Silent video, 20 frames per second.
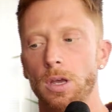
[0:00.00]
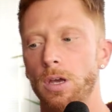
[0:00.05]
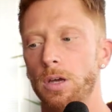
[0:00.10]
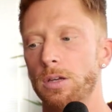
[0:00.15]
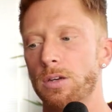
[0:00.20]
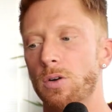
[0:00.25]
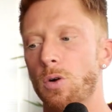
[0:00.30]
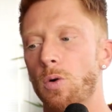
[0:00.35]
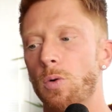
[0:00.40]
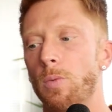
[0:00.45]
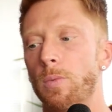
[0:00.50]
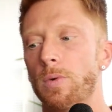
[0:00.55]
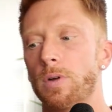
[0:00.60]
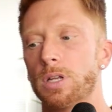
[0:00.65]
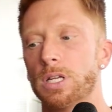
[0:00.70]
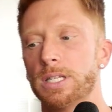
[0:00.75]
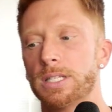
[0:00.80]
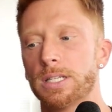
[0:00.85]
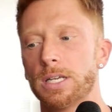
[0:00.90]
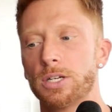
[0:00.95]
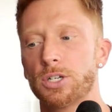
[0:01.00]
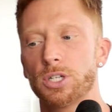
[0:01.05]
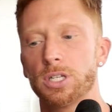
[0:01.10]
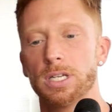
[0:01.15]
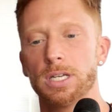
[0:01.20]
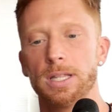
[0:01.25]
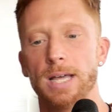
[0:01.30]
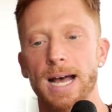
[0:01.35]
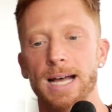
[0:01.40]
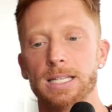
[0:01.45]
You know, essentially
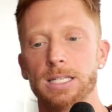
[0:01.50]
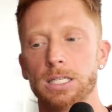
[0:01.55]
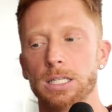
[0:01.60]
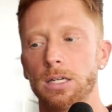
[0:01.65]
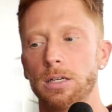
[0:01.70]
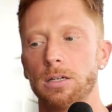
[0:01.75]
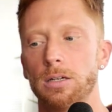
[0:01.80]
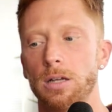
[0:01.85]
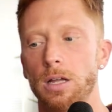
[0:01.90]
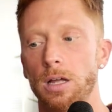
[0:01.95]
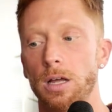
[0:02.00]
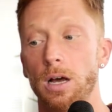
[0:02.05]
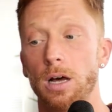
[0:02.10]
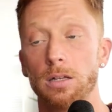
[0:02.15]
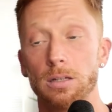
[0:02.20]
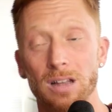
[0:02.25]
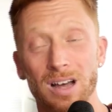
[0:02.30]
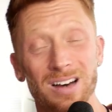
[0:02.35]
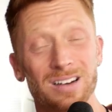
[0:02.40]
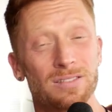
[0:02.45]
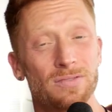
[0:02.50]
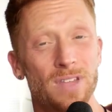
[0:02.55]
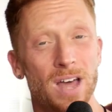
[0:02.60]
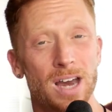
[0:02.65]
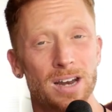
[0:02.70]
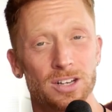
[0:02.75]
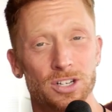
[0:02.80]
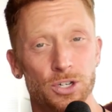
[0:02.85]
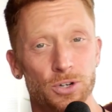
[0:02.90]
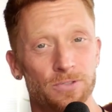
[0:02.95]
that's a lot of that
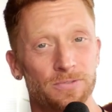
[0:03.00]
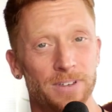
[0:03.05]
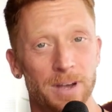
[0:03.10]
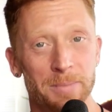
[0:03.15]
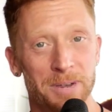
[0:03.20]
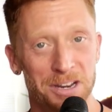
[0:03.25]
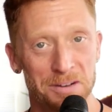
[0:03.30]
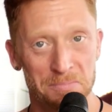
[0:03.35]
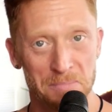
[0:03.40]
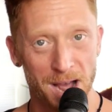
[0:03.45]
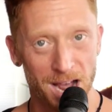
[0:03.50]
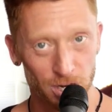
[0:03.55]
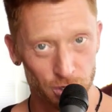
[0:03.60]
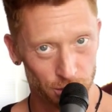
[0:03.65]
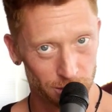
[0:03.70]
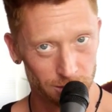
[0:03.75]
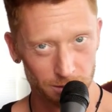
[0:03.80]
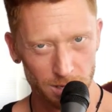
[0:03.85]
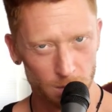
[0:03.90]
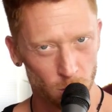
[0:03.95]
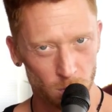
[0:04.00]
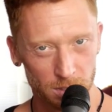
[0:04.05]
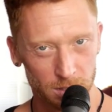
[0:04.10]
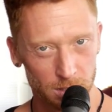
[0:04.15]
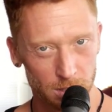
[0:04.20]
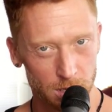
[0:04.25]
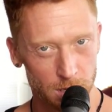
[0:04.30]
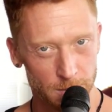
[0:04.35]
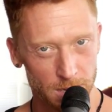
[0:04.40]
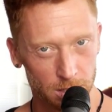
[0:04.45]
is your feminine magic that wants to
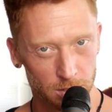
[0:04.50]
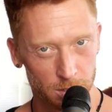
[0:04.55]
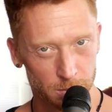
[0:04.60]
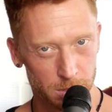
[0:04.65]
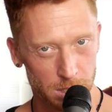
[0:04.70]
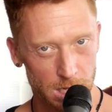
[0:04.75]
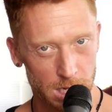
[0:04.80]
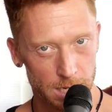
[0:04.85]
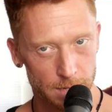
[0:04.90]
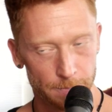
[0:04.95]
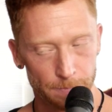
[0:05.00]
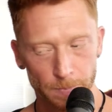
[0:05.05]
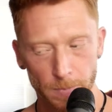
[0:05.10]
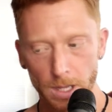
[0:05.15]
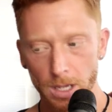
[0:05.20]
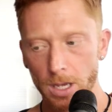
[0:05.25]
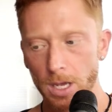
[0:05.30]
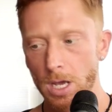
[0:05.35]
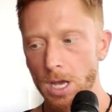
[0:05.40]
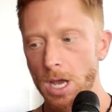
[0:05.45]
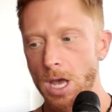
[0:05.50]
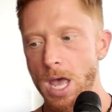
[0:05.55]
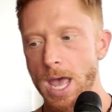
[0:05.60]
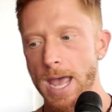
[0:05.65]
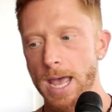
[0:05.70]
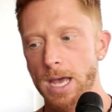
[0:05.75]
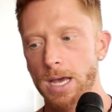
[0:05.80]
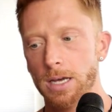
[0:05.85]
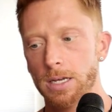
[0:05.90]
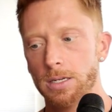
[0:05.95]
come out to play.
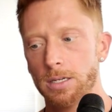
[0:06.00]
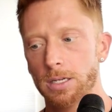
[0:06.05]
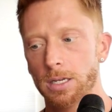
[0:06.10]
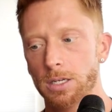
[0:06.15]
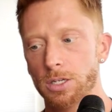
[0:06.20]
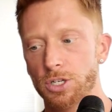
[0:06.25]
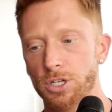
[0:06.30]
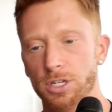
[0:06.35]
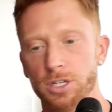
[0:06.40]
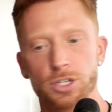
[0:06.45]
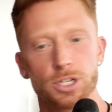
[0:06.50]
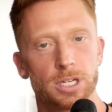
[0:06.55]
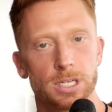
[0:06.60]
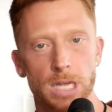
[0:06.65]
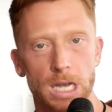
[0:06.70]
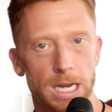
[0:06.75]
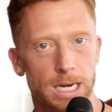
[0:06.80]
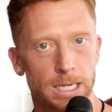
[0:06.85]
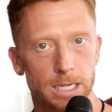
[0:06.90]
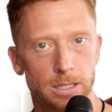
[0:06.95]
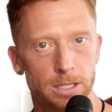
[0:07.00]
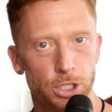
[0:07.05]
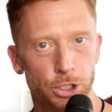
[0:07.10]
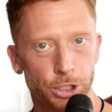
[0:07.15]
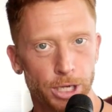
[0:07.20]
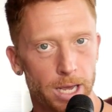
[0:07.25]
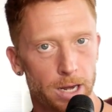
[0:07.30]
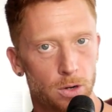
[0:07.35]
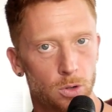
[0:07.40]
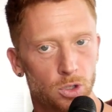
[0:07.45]
And she's just hiding in the
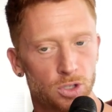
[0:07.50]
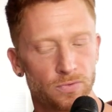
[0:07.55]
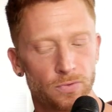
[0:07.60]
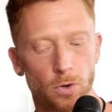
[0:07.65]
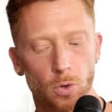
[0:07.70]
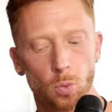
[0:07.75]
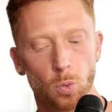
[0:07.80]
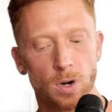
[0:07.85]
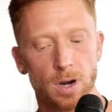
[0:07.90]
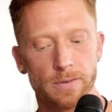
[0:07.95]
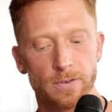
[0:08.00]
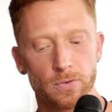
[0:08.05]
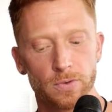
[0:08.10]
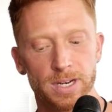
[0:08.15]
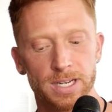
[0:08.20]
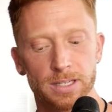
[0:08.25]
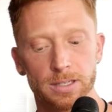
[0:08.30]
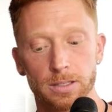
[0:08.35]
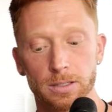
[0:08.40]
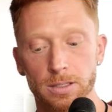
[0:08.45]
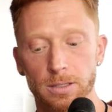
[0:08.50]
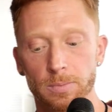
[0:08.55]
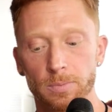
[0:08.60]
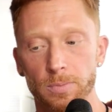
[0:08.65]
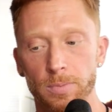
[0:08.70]
shadows for whatever reasons.